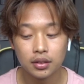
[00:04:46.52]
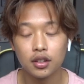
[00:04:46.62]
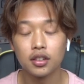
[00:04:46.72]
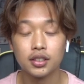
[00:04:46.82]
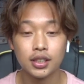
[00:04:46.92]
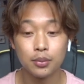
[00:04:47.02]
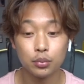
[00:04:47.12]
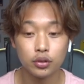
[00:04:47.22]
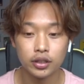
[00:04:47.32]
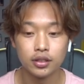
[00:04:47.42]

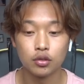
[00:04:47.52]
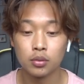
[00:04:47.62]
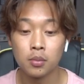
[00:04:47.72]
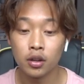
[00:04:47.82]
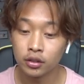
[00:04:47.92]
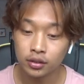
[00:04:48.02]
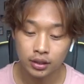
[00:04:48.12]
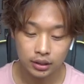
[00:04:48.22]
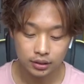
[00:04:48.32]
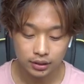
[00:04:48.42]
contemporary or modern
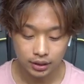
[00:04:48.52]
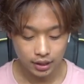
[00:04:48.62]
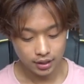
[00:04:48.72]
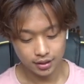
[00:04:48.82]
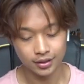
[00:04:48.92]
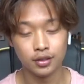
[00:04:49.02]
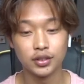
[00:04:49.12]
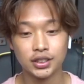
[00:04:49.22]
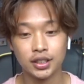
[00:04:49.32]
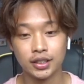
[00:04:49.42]
dance, and
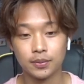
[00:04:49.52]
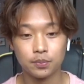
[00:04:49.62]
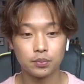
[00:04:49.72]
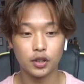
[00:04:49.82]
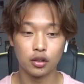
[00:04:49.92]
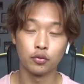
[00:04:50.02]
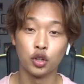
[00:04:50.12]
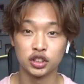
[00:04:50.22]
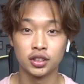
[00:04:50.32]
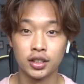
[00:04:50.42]
obviously,
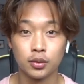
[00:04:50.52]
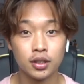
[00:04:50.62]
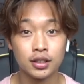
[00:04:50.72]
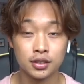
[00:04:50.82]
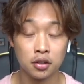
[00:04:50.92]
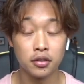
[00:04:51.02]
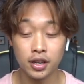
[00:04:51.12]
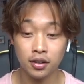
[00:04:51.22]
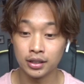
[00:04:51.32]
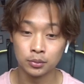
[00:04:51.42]
unfortunately, Hua is not
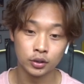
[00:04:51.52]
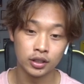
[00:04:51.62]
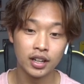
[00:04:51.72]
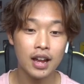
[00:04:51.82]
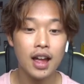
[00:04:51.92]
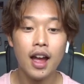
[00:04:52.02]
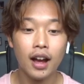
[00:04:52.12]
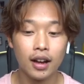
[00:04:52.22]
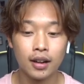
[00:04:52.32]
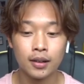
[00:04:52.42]
there anymore.
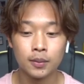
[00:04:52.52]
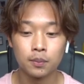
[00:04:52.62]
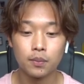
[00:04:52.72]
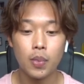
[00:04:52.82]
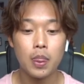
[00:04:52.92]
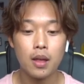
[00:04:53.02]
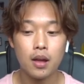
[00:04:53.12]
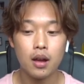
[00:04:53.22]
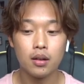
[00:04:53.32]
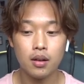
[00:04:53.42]

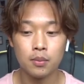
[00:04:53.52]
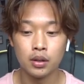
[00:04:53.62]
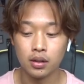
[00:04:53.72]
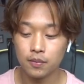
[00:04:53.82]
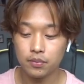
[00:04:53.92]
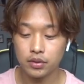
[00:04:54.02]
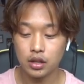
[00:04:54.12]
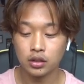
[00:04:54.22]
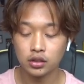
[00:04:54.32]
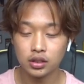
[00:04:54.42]
But you
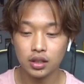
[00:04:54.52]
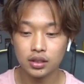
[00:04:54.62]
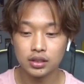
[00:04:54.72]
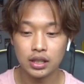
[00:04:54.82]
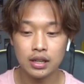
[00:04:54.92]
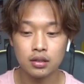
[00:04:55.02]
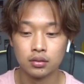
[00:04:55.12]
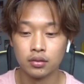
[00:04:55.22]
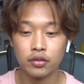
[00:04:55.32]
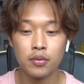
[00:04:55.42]
can just kind of
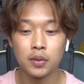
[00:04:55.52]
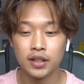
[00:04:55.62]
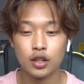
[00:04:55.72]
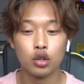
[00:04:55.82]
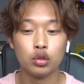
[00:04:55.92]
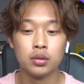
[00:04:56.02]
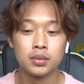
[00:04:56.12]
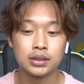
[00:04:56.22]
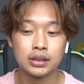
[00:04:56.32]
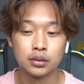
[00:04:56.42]
tell from the way they hold
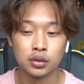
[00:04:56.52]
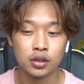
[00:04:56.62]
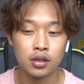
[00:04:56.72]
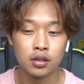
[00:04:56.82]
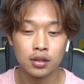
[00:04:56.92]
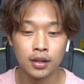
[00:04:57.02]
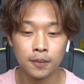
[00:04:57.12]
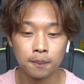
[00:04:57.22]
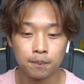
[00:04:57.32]
themselves, they're not